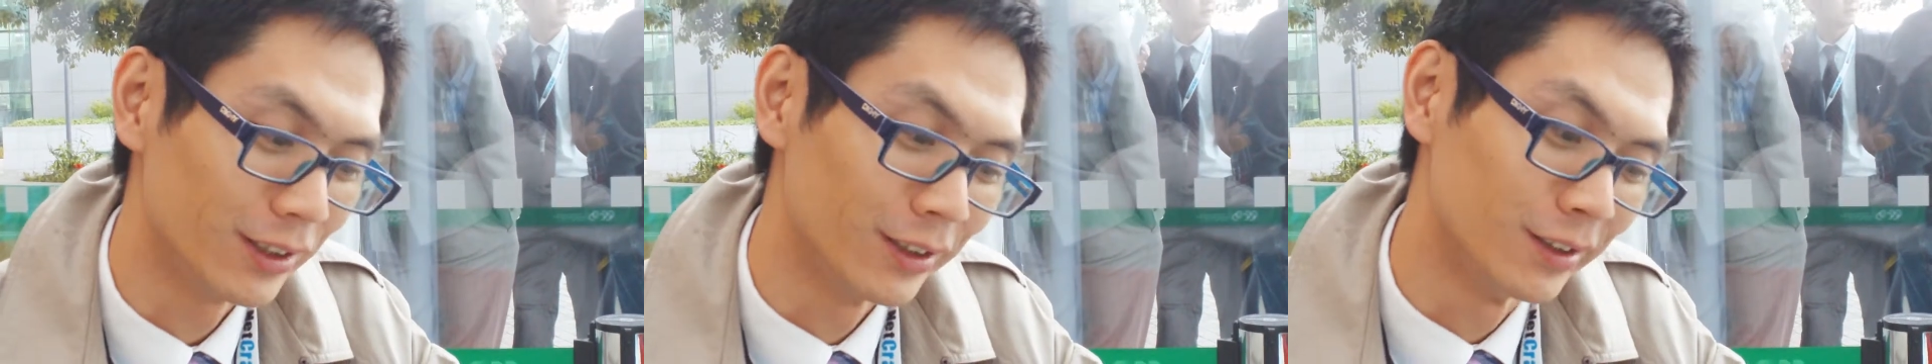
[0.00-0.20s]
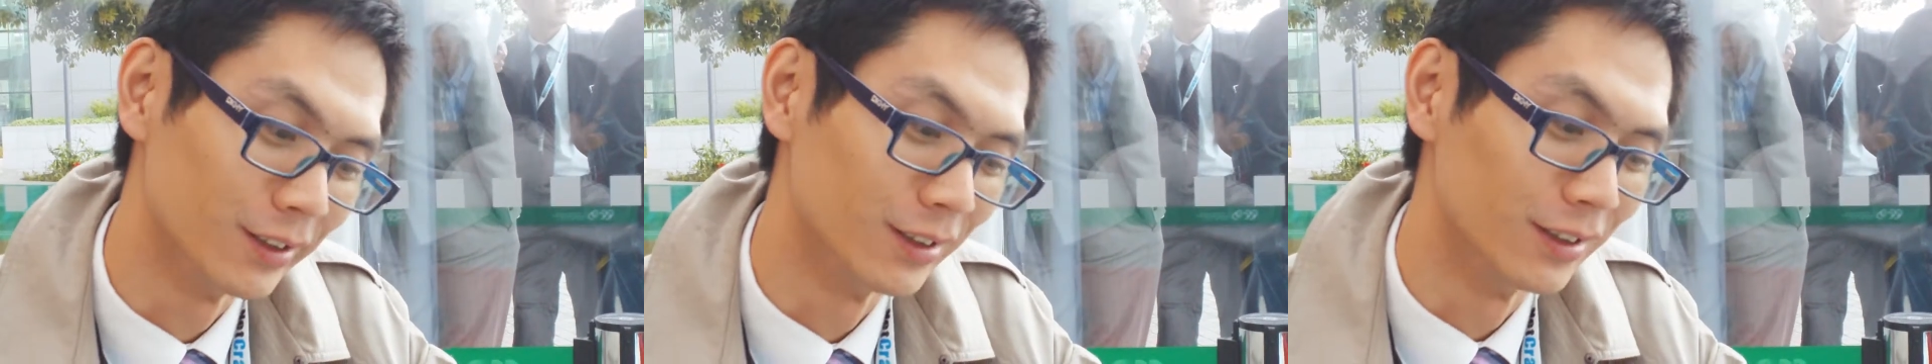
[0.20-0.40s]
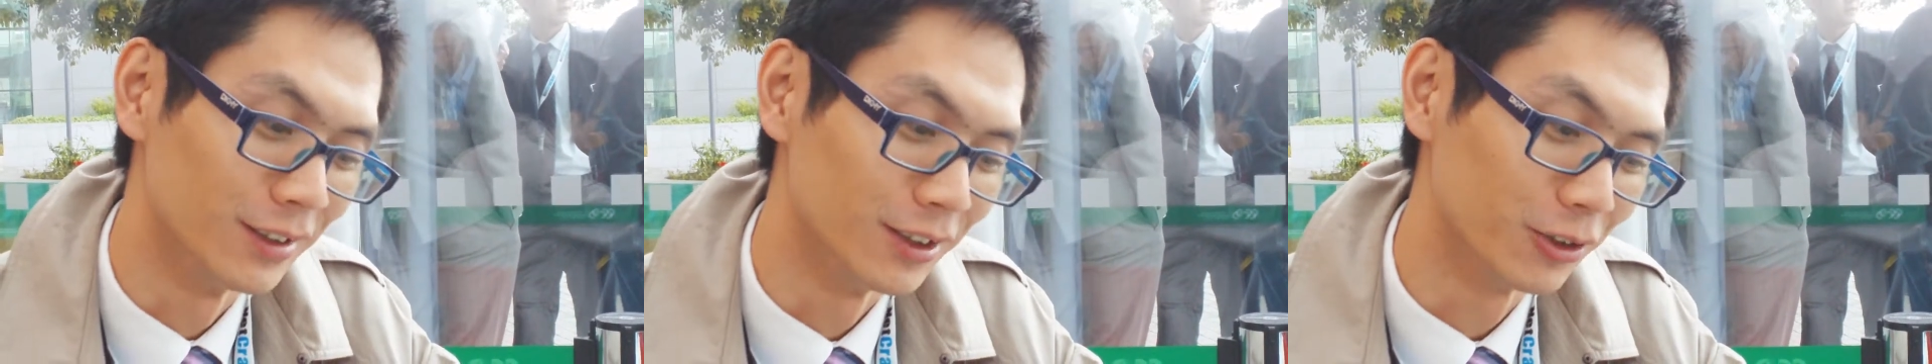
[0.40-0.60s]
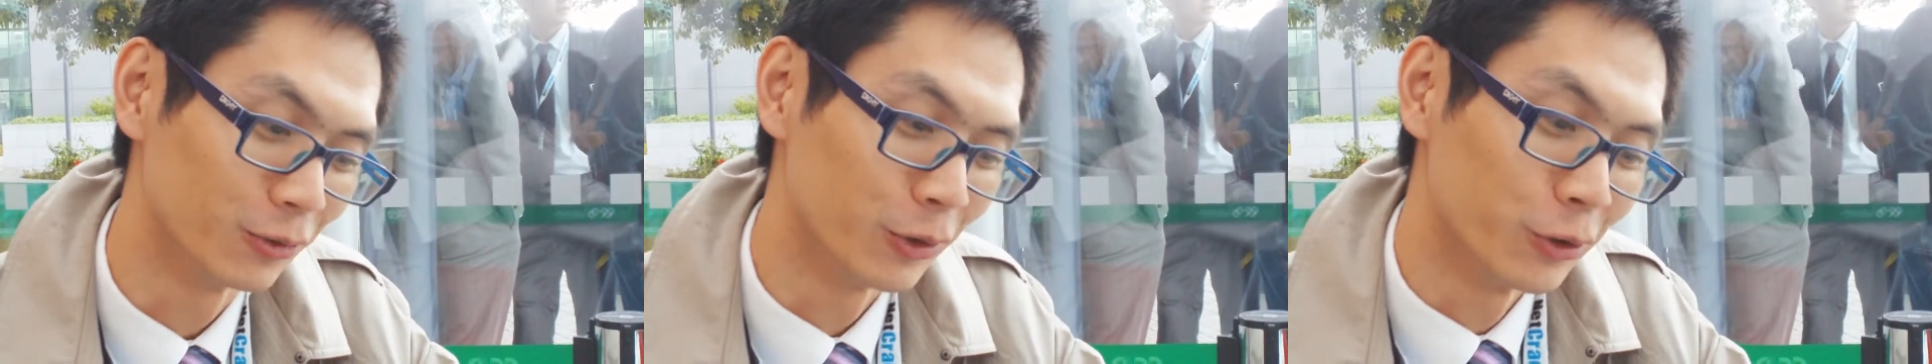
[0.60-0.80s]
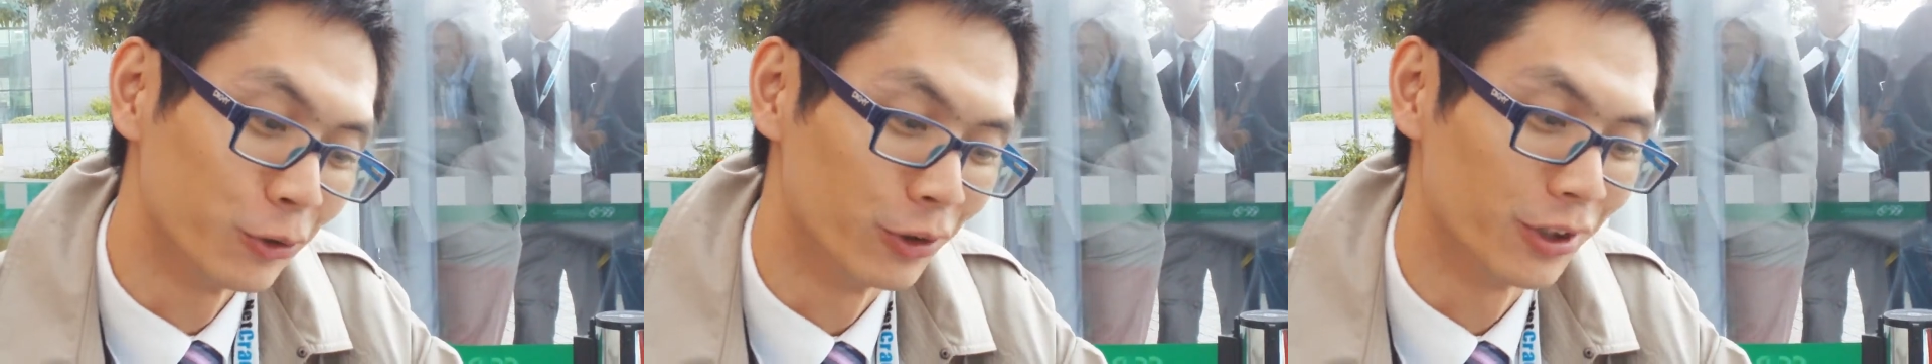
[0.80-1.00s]

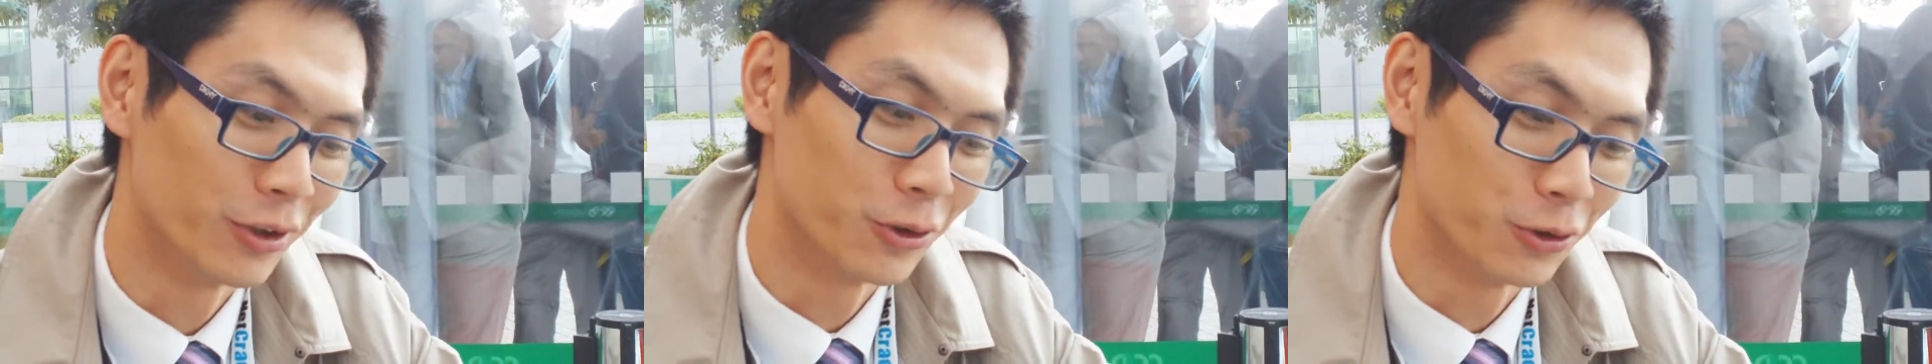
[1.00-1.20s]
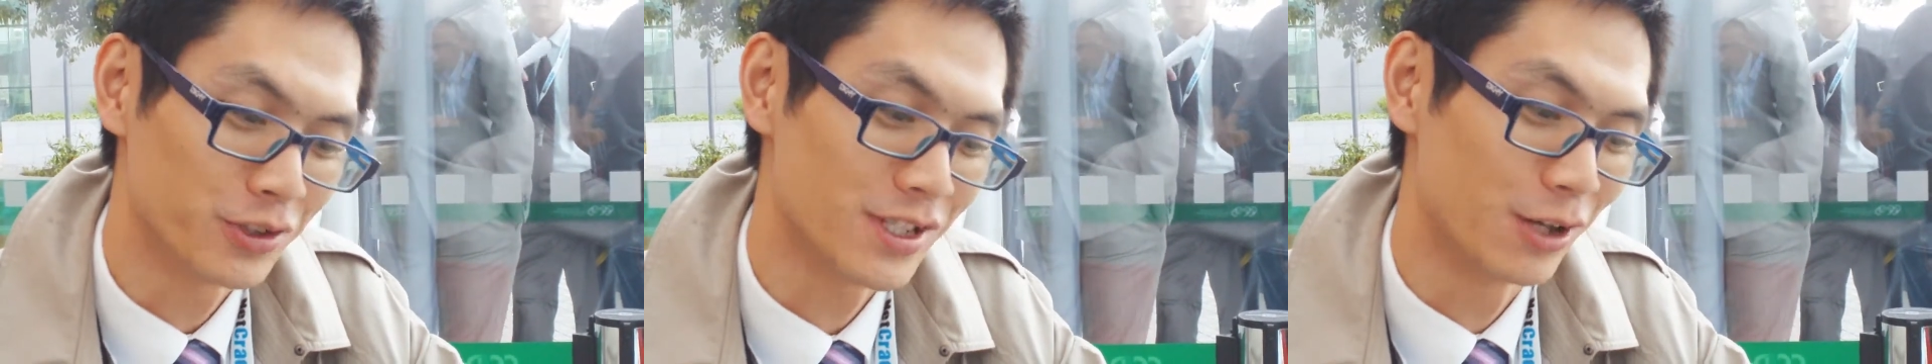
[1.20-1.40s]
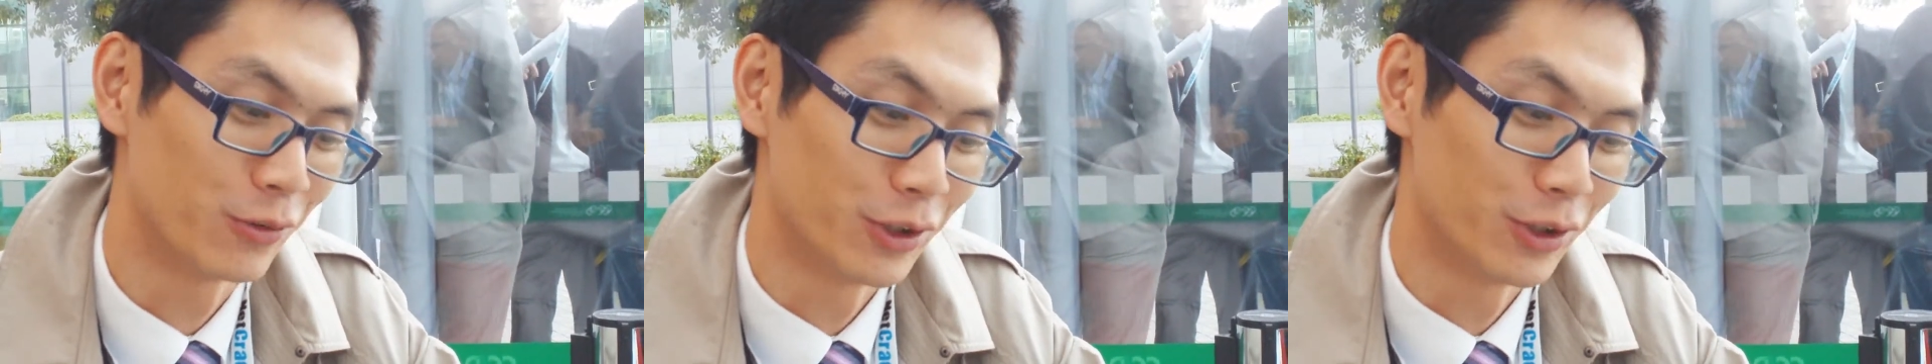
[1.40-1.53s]
uh, we usually use